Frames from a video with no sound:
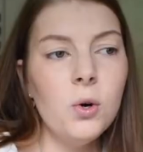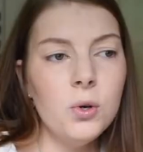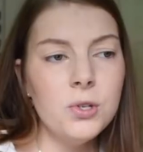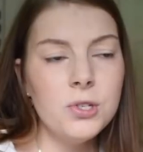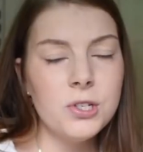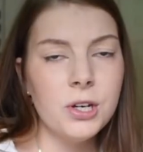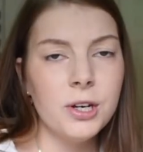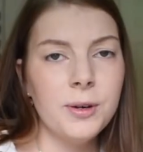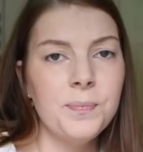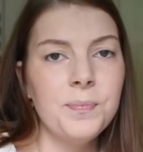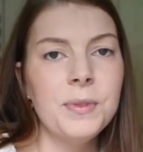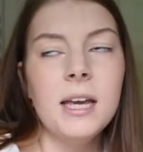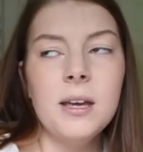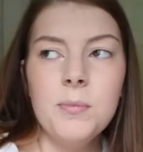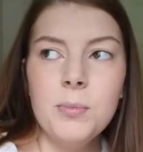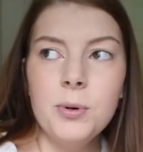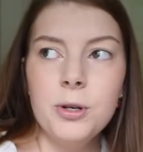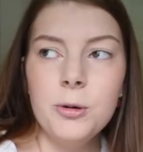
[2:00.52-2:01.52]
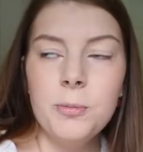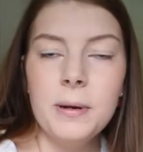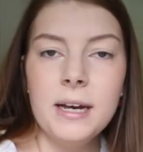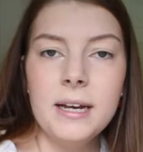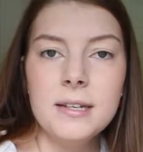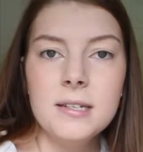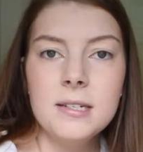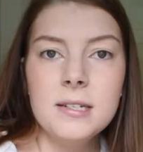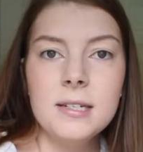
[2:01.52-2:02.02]
Also, in
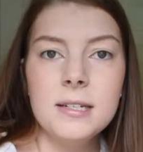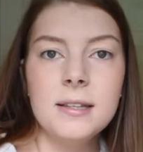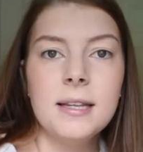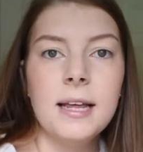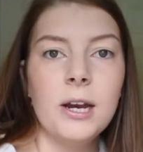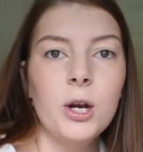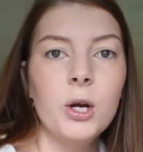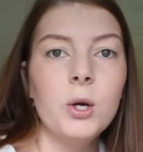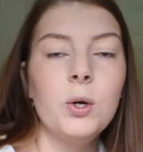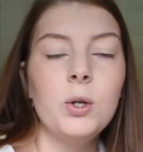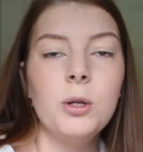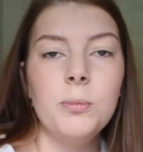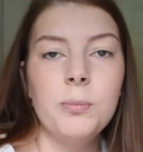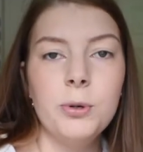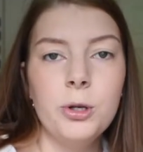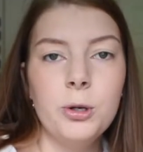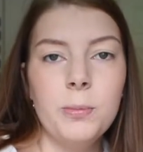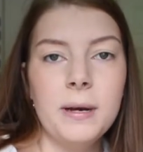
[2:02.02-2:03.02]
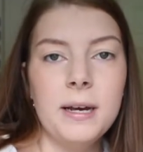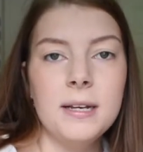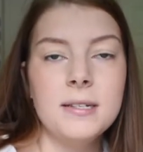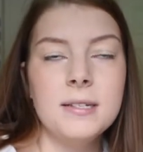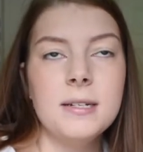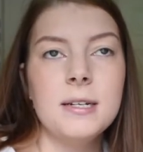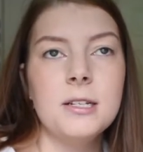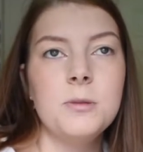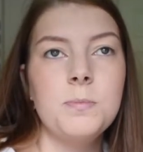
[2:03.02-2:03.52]
Budapest, they don't call it
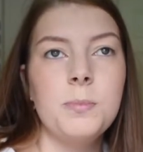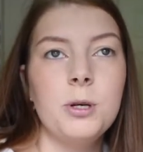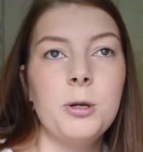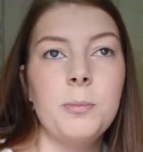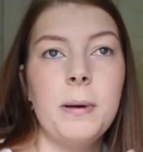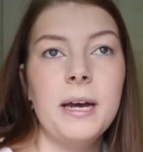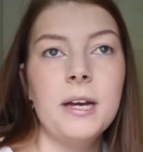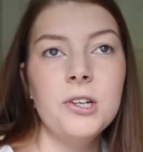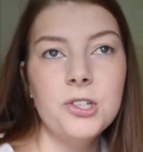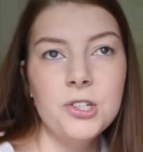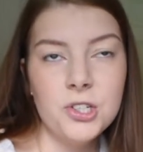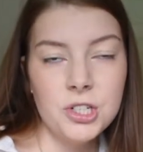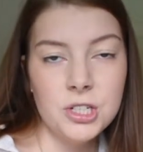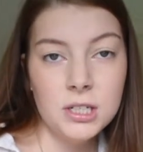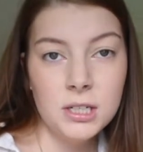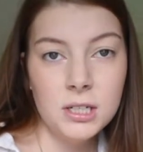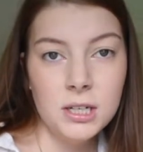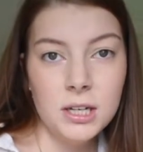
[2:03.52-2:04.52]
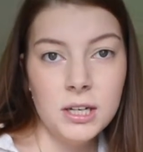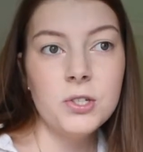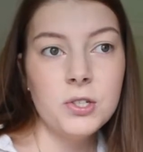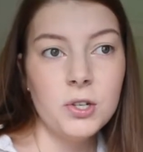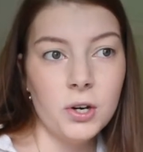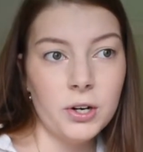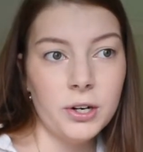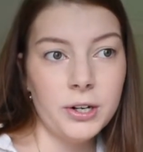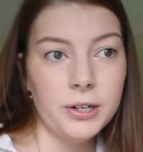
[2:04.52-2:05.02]
Budapest, it's Budapest.
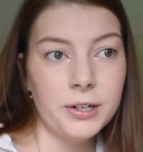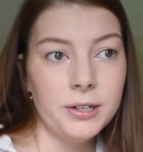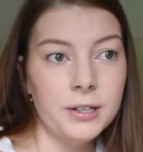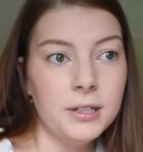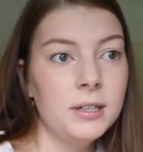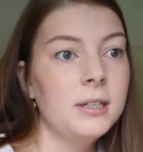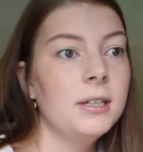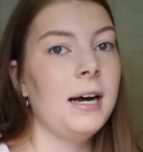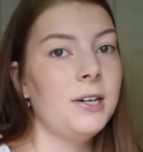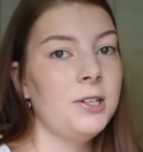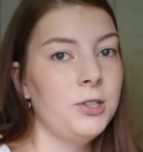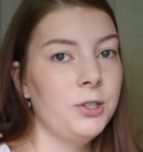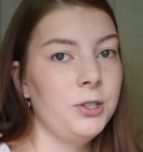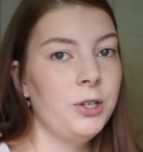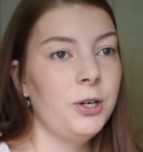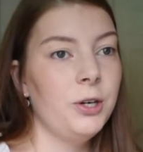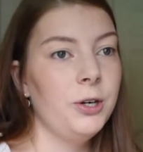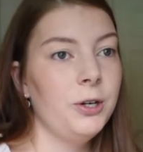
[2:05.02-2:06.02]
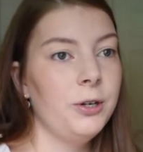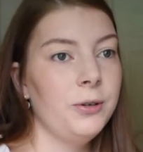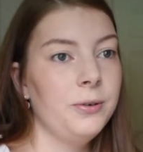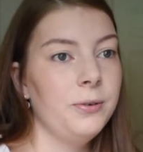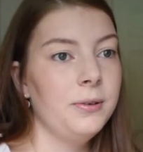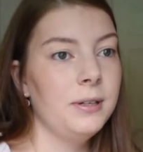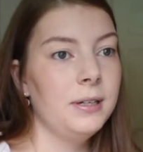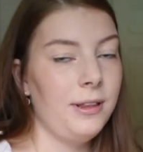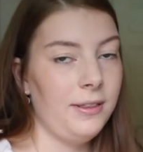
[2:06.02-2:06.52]
So I do know
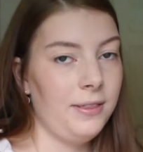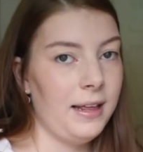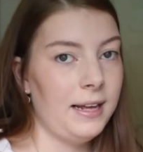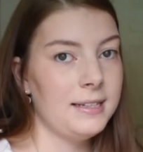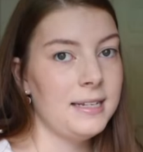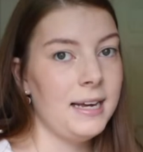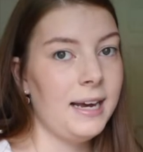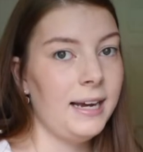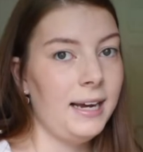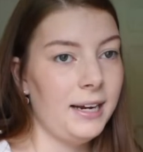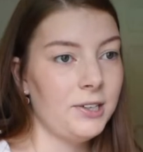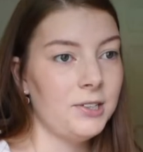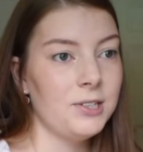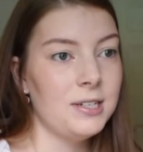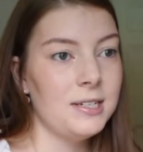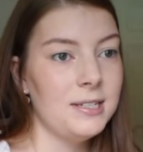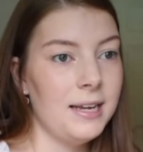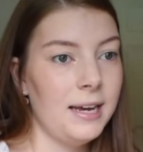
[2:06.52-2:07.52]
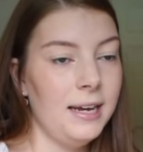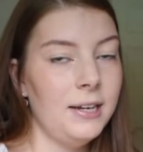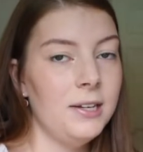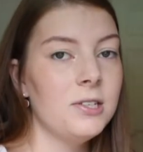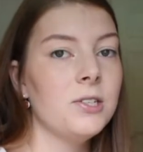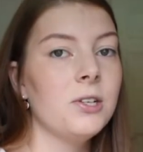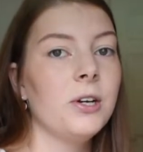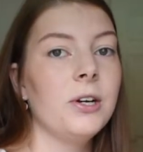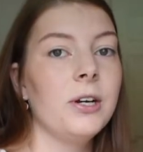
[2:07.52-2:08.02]
that that's how you actually say
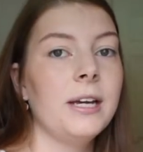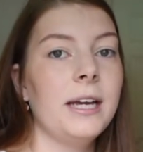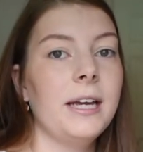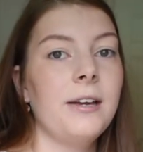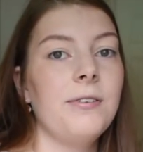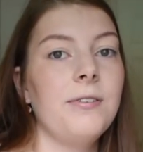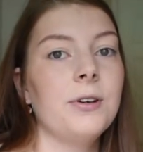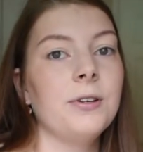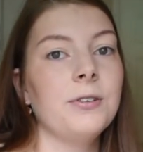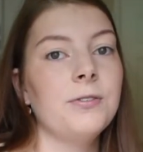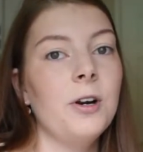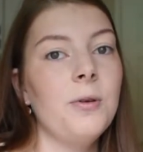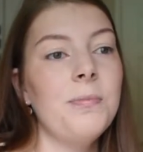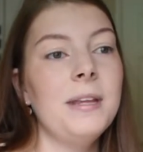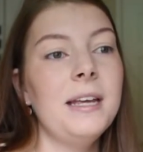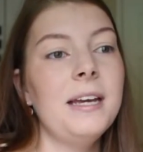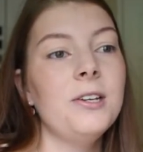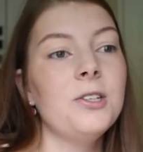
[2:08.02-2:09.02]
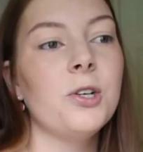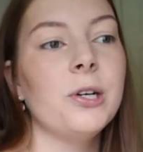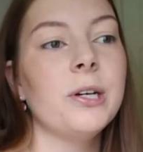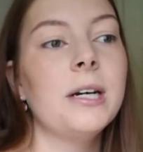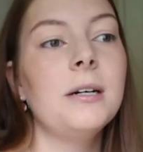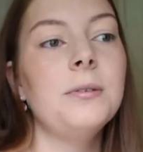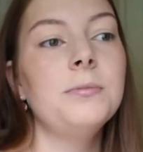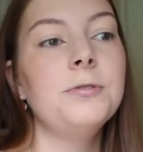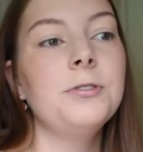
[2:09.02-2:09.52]
it. So if you're from there, don't
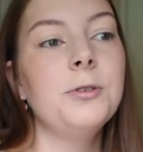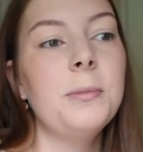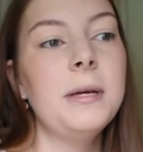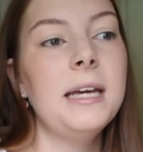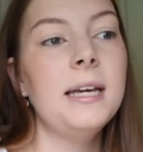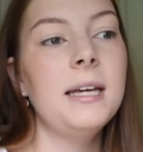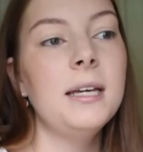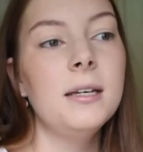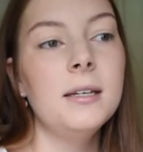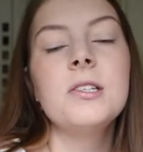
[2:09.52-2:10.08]
come for me.